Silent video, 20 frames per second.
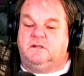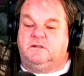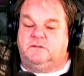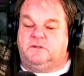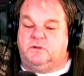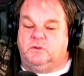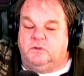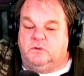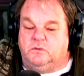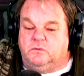
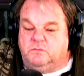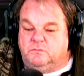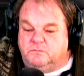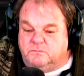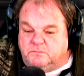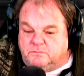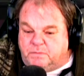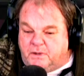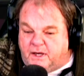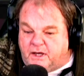to
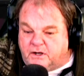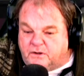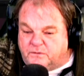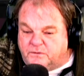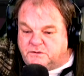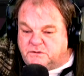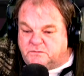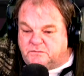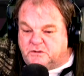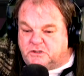
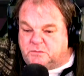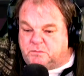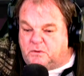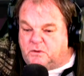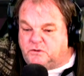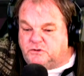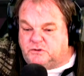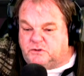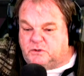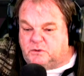patterns of
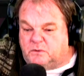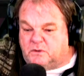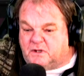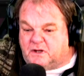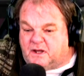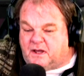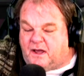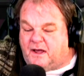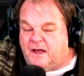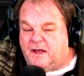exposure to a
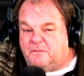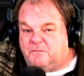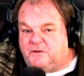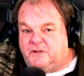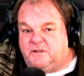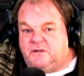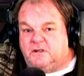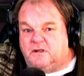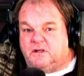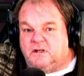
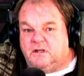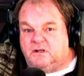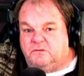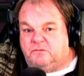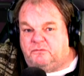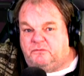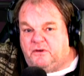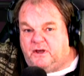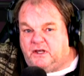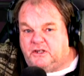common
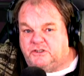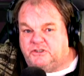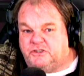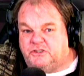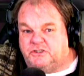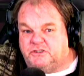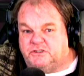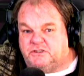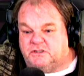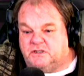
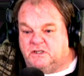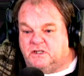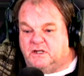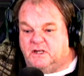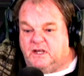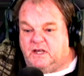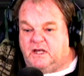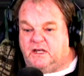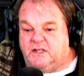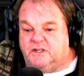infectious
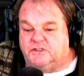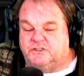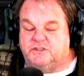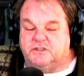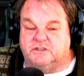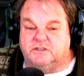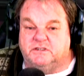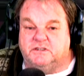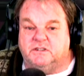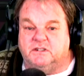
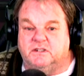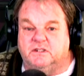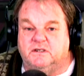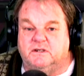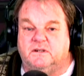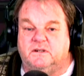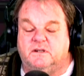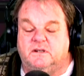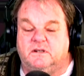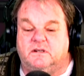agents.
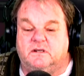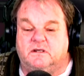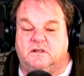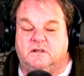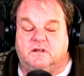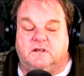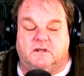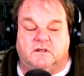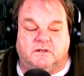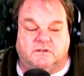
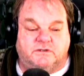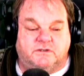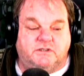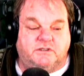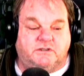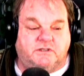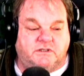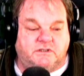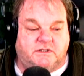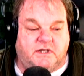
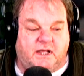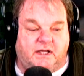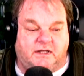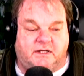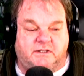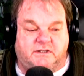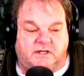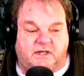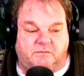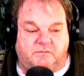This is
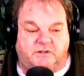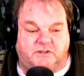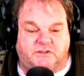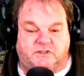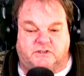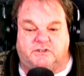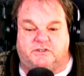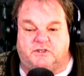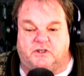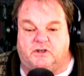academics
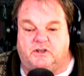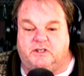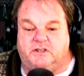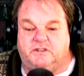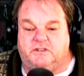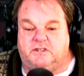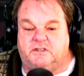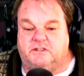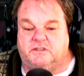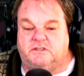and
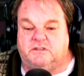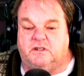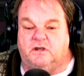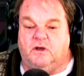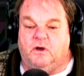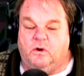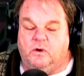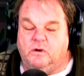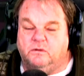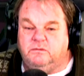scientists
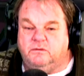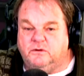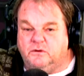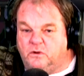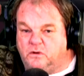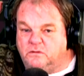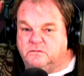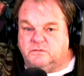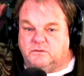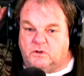over and
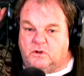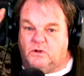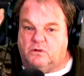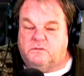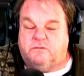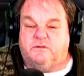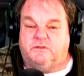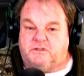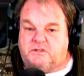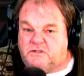over and
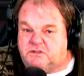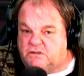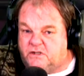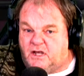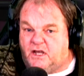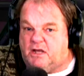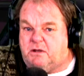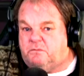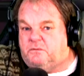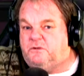over
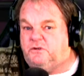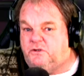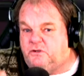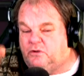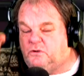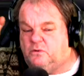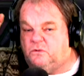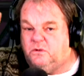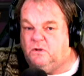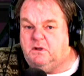stabbing
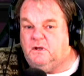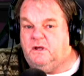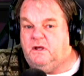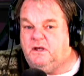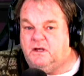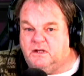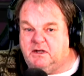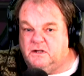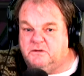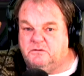you
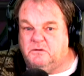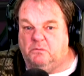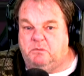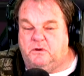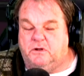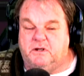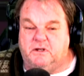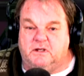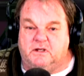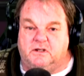and
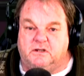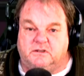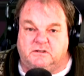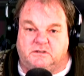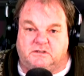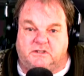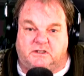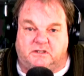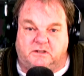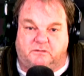everybody
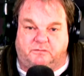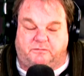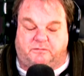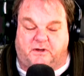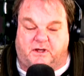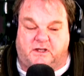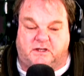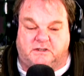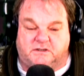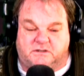else in the
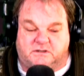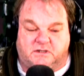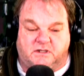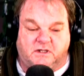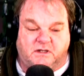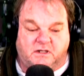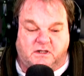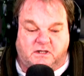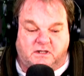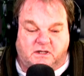face
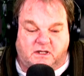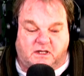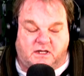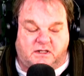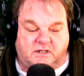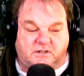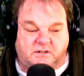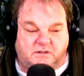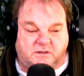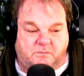
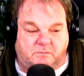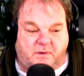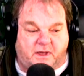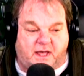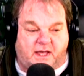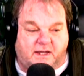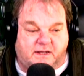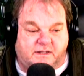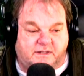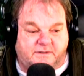and the
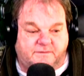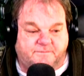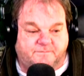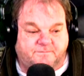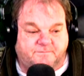back.